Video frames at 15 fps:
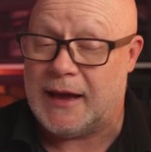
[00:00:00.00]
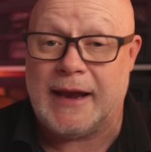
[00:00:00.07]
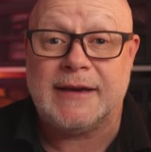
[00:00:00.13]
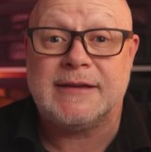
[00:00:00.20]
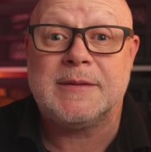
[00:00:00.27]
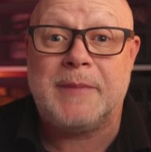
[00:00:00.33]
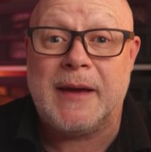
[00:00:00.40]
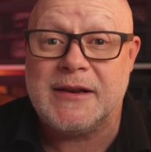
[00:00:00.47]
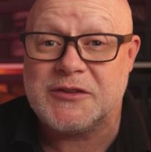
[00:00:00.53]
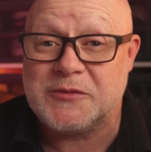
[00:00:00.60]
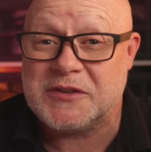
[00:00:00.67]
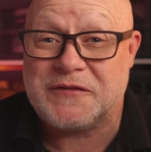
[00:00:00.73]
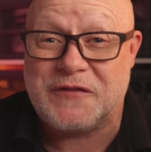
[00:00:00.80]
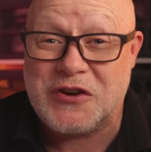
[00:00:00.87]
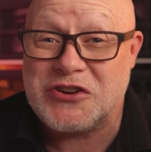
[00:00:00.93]
And it depends
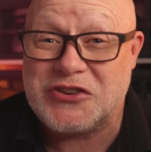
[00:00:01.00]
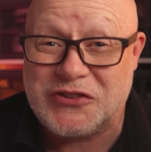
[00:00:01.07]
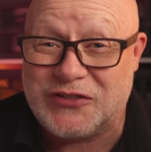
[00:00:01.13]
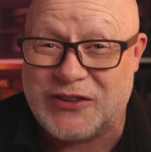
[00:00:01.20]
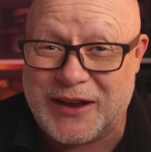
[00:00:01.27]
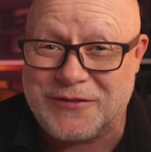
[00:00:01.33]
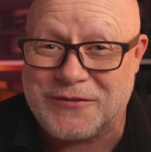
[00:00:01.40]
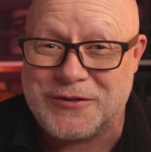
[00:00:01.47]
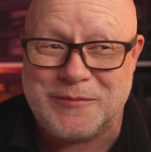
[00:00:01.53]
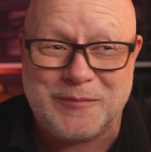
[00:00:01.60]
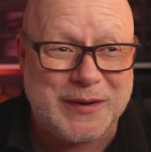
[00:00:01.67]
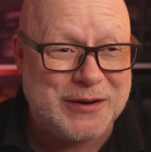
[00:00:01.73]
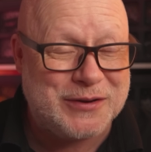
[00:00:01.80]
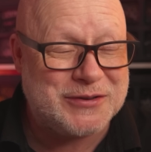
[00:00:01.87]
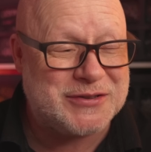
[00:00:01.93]
which version of Lightroom,
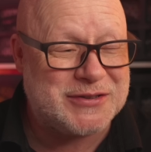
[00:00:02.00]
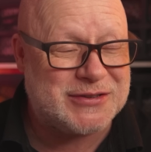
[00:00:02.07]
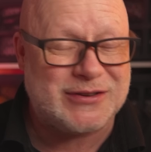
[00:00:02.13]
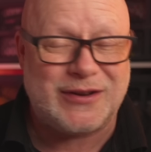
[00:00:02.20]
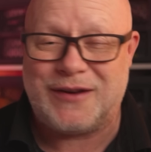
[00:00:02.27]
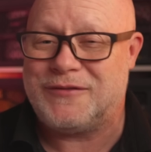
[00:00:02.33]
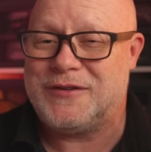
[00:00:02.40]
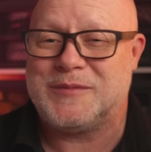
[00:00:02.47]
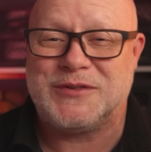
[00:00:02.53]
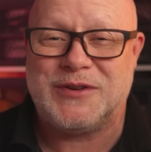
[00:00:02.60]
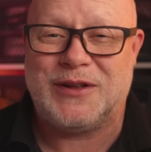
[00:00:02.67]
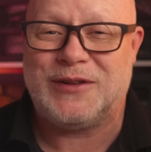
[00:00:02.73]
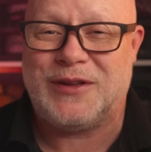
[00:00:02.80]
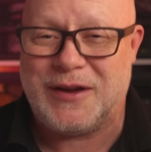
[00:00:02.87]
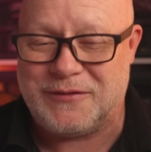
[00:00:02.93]
because Lightroom's
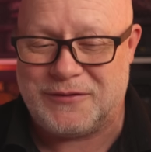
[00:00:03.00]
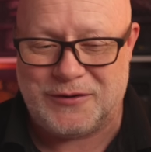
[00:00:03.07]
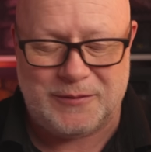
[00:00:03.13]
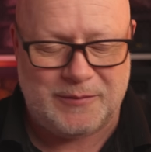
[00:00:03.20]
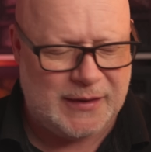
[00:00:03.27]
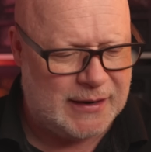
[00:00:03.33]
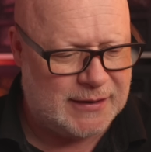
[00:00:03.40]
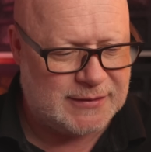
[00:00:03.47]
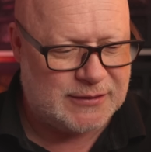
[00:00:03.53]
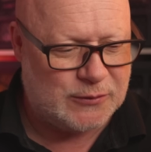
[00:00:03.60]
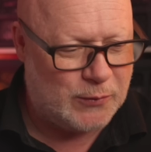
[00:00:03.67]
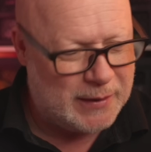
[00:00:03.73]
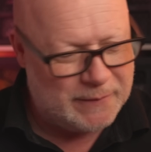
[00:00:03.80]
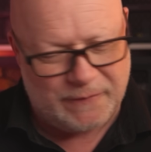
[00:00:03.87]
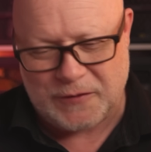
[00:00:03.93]
not Lightroom. There's the
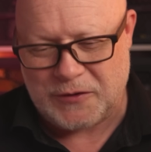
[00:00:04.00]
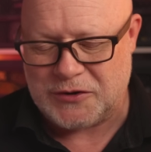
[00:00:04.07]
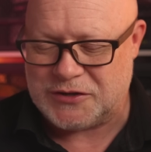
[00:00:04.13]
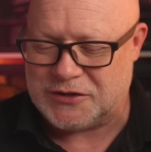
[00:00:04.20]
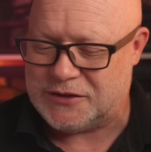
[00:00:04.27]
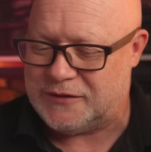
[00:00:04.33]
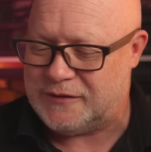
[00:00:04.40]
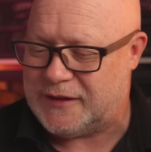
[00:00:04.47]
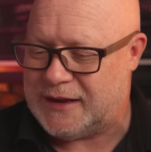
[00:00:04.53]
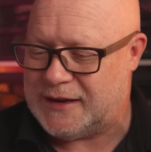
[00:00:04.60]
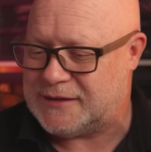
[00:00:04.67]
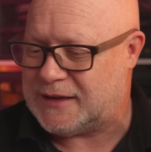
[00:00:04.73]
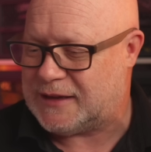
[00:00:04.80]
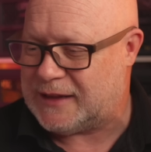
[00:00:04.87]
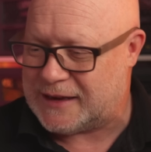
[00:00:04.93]
web version,
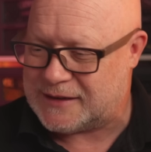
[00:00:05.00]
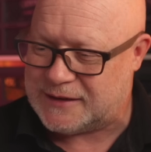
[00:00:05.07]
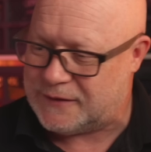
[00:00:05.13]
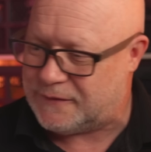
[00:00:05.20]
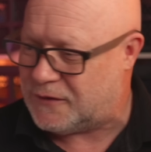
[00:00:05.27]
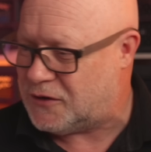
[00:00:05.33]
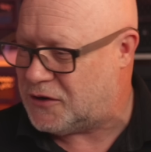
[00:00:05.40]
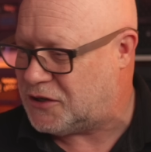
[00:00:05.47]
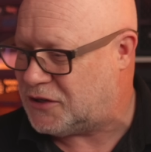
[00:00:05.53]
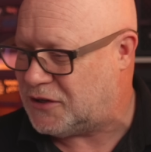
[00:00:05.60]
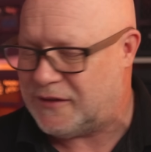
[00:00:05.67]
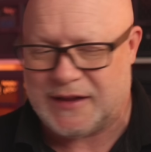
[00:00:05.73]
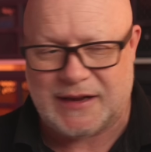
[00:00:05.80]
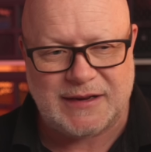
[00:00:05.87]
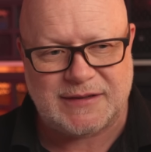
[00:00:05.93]
there's the classic version,
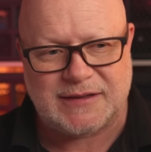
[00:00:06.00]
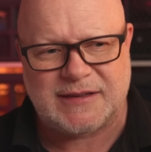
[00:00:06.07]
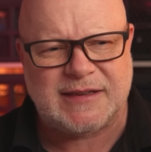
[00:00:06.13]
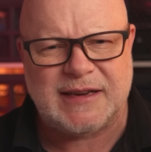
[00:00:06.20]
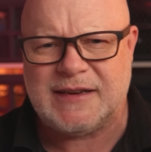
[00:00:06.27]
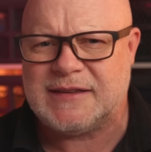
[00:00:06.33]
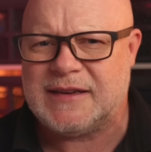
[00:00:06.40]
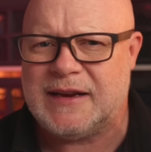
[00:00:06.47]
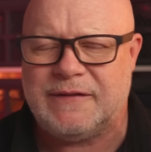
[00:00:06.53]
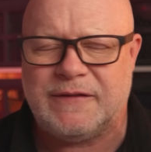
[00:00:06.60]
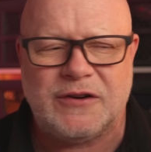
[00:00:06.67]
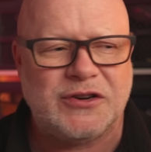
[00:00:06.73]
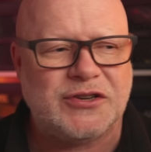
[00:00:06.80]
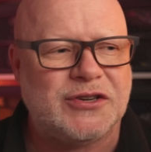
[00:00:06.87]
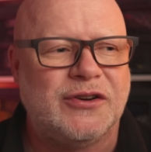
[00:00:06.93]
there's the CC
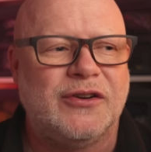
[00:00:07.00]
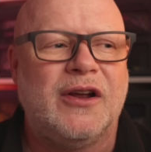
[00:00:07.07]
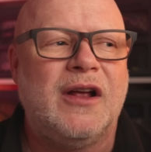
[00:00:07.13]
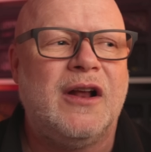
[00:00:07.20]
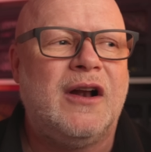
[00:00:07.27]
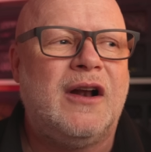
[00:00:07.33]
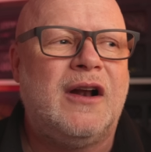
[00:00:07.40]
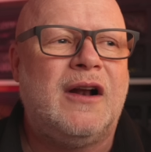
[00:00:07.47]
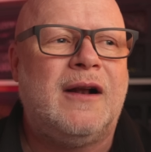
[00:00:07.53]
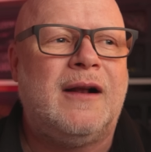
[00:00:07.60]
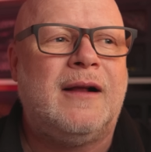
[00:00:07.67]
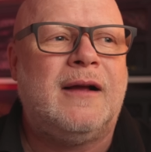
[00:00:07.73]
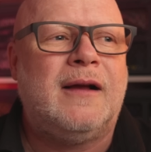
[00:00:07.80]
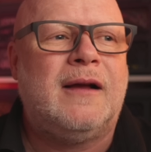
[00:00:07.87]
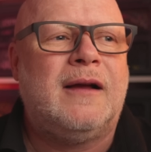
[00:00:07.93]
version.
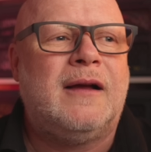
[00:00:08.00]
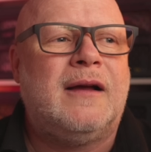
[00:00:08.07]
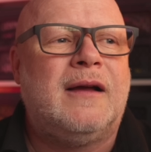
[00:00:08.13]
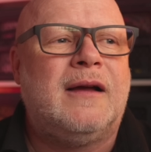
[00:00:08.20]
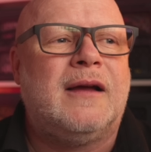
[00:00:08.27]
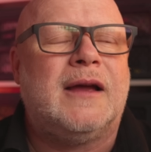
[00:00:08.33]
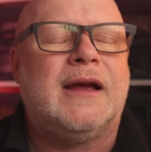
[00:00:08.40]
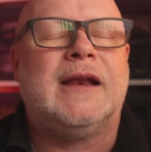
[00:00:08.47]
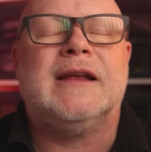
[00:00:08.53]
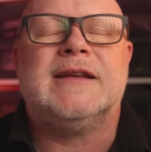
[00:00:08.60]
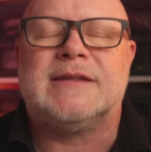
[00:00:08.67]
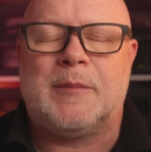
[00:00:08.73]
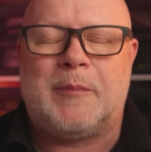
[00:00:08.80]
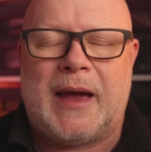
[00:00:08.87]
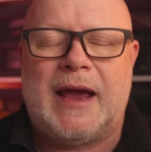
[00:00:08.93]
It is
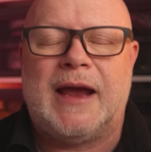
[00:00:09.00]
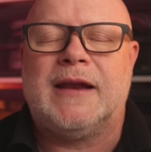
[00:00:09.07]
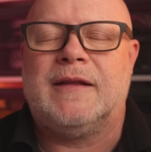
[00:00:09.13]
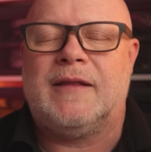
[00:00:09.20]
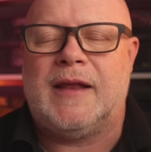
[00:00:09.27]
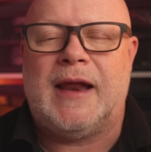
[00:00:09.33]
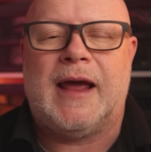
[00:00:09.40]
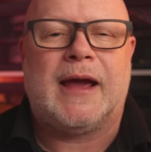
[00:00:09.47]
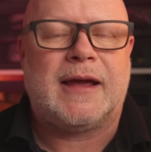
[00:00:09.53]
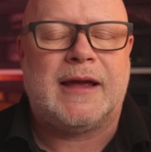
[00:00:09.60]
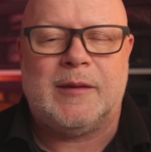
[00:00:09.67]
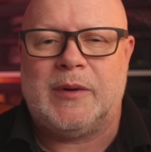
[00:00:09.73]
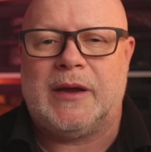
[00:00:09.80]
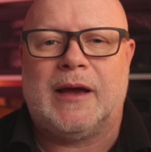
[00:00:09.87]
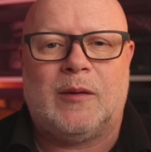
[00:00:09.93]
a pain in the neck
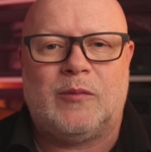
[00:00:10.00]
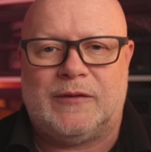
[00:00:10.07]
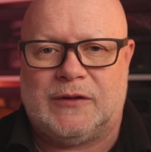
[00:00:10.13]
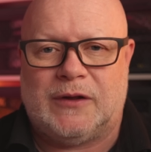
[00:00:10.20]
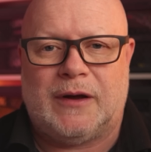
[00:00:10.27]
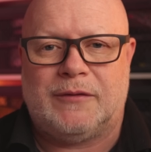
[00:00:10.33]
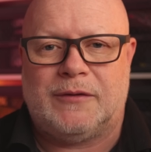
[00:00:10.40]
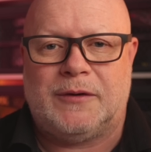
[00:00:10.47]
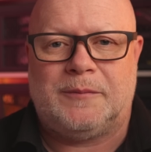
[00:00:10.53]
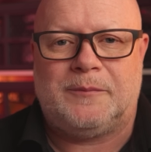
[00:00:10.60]
keeping up with Lightroom.